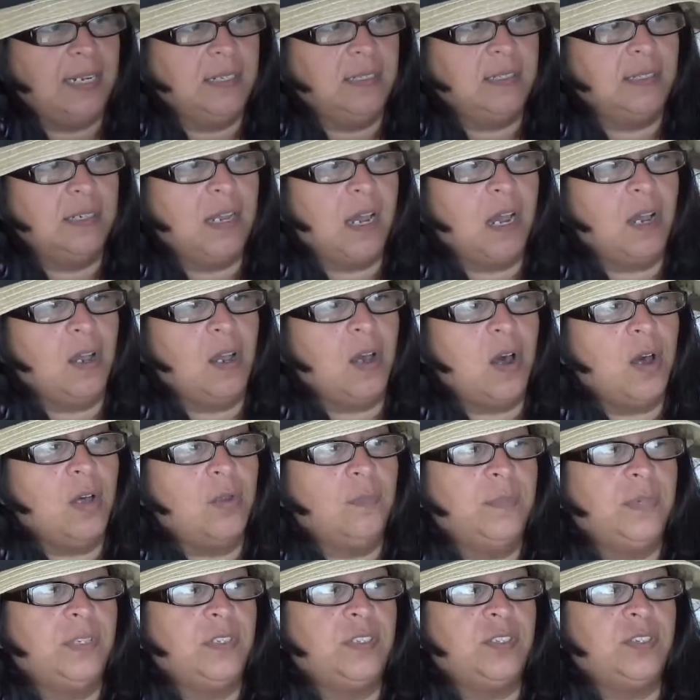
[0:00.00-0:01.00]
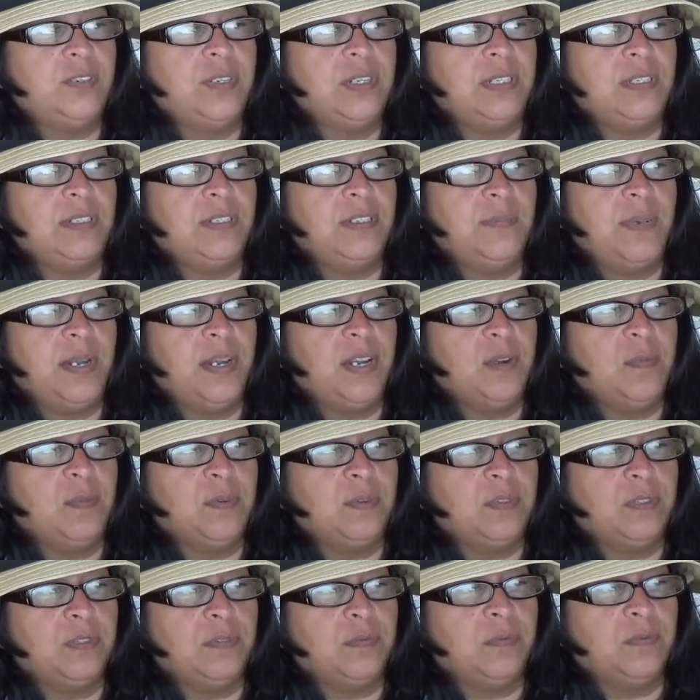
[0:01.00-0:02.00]
It's not called Mysteries in the
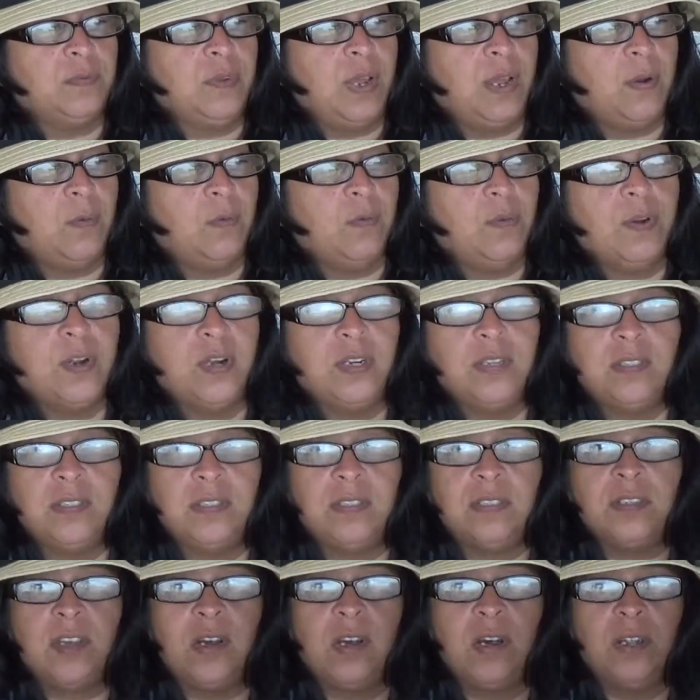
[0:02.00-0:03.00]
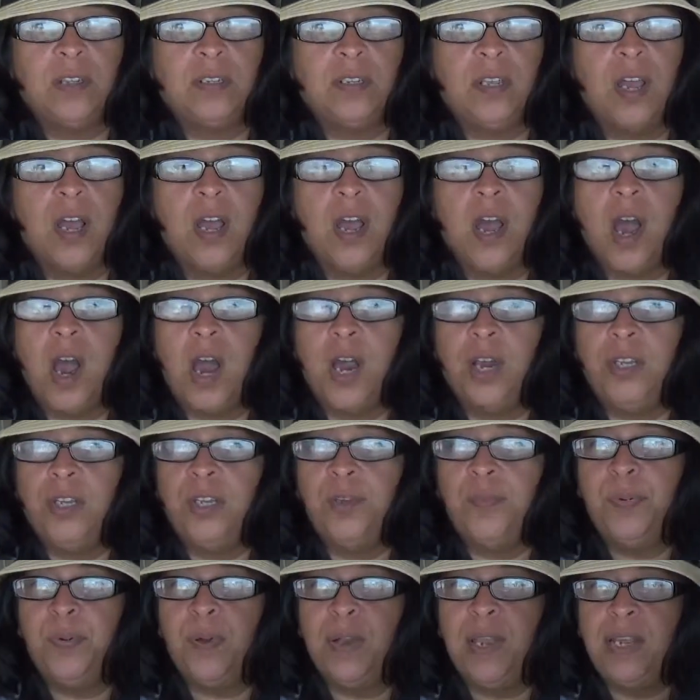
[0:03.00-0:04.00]
Parables and Words. It's called Are
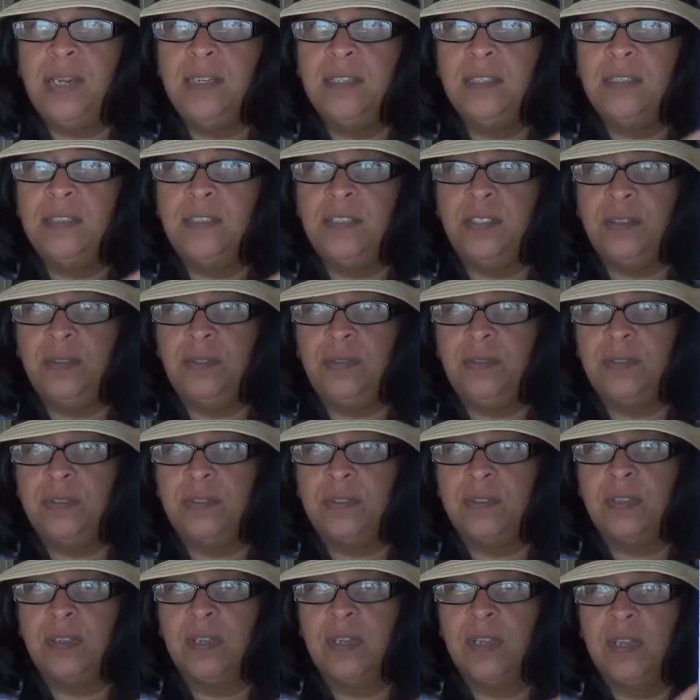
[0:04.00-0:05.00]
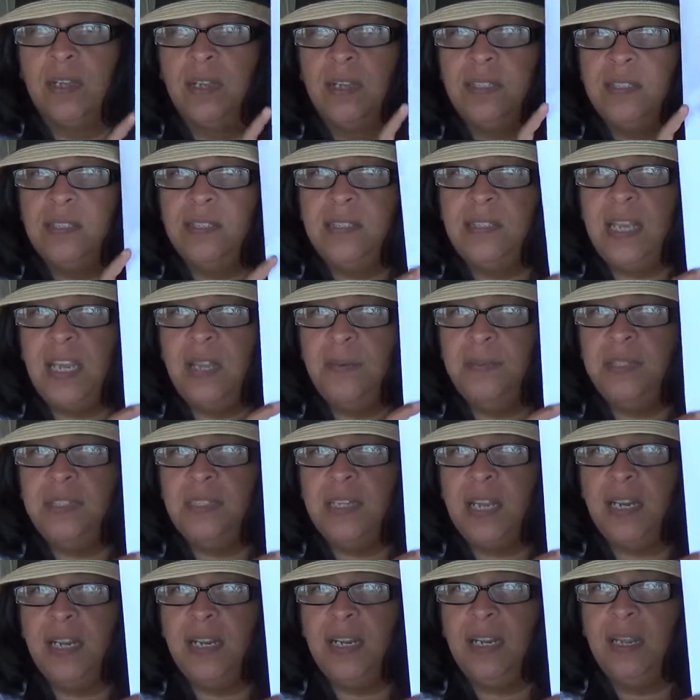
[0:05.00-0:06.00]
You Praying to Zeus? It's the same
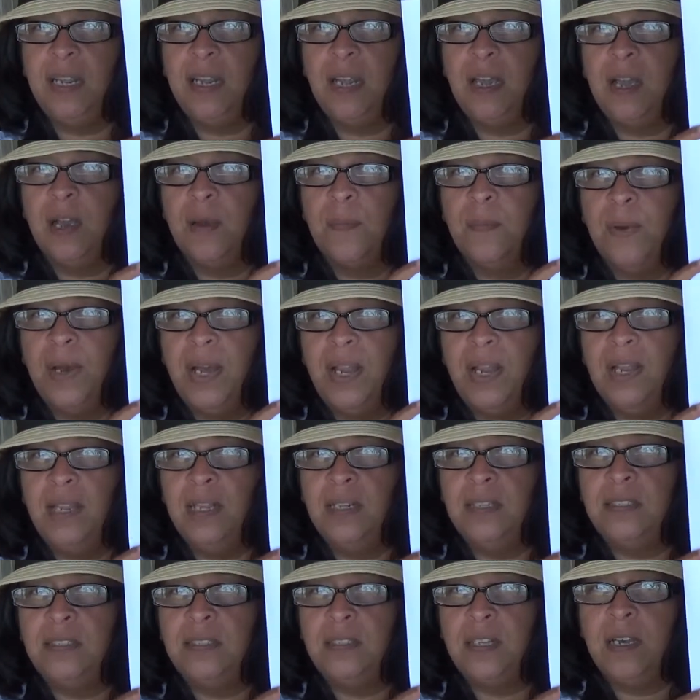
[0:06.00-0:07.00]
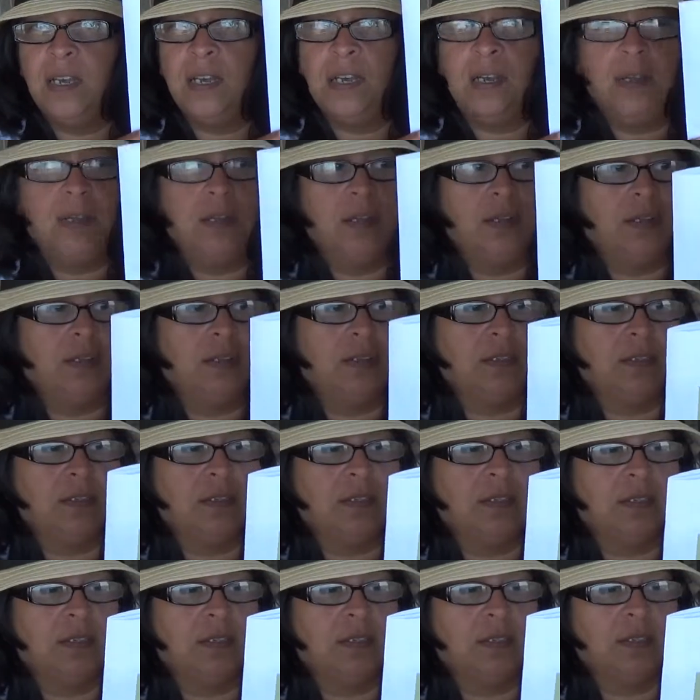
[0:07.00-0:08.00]
study, but it's
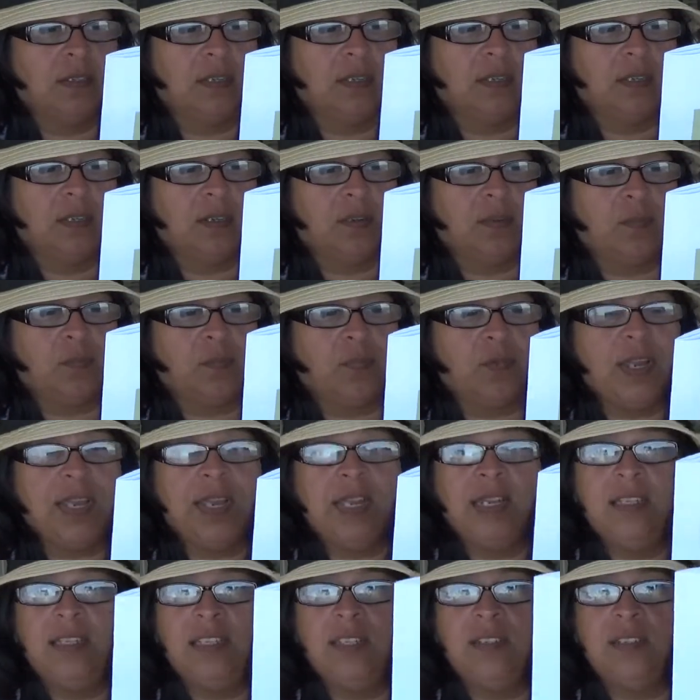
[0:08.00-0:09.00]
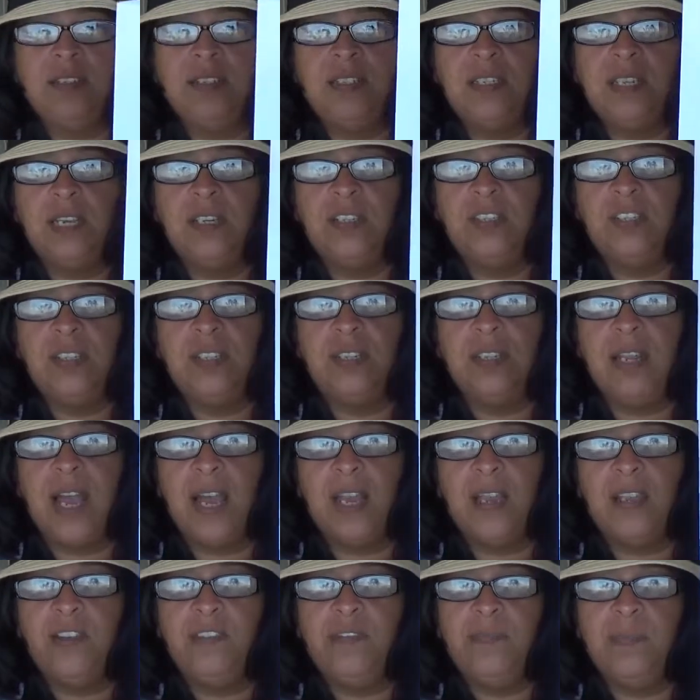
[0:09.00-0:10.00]
bringing to attention
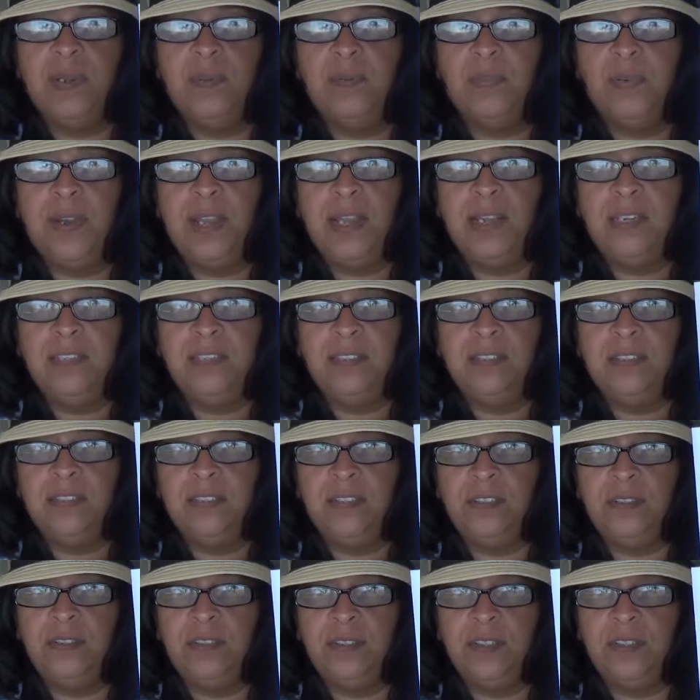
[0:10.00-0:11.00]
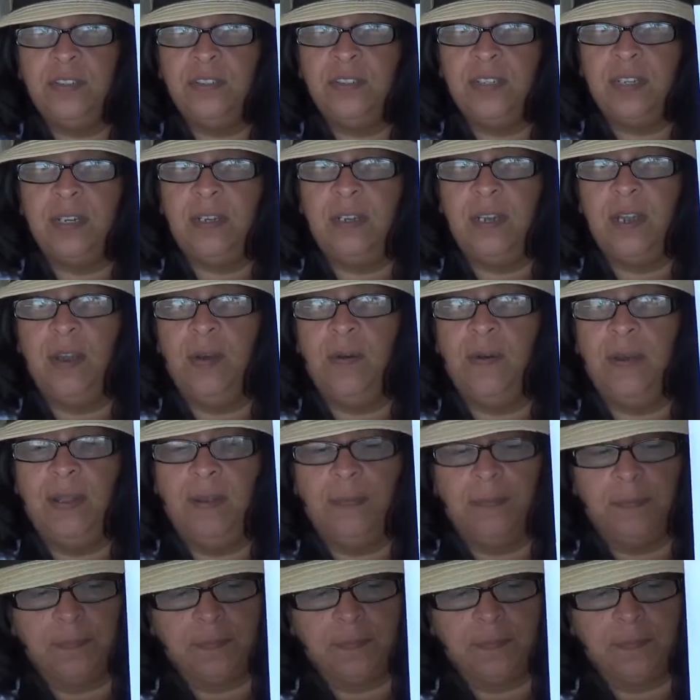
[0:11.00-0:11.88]
that you've been praying to Zeus and you didn't know it.